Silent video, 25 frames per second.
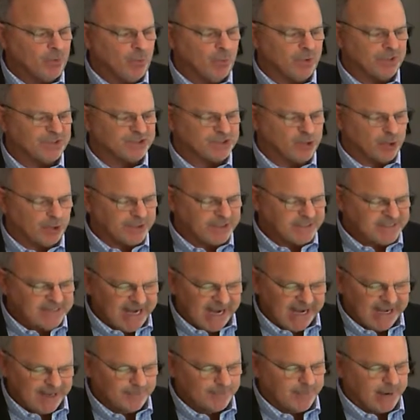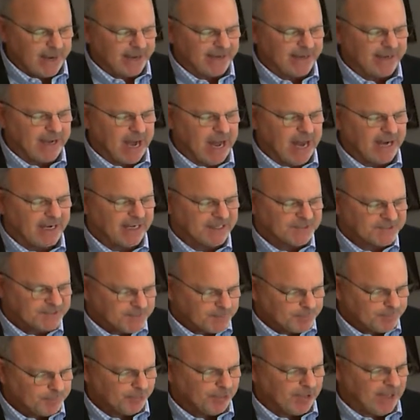was ordained by God as
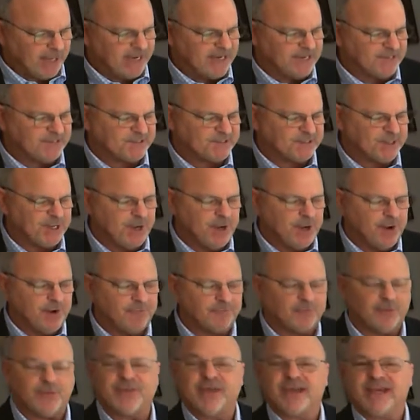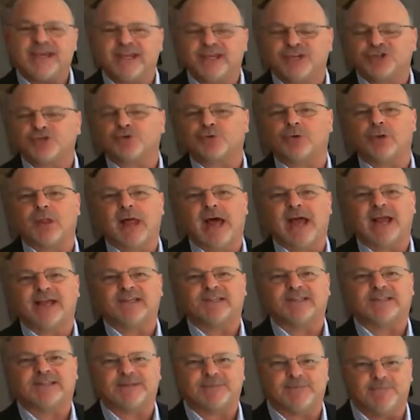the place for the
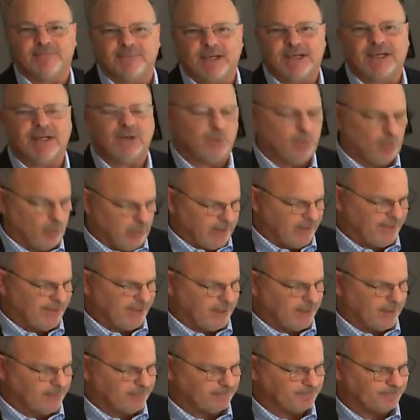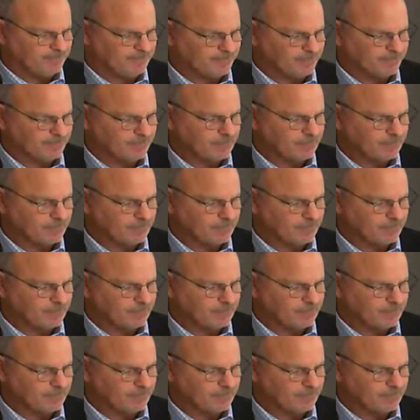Israelites to meet with Him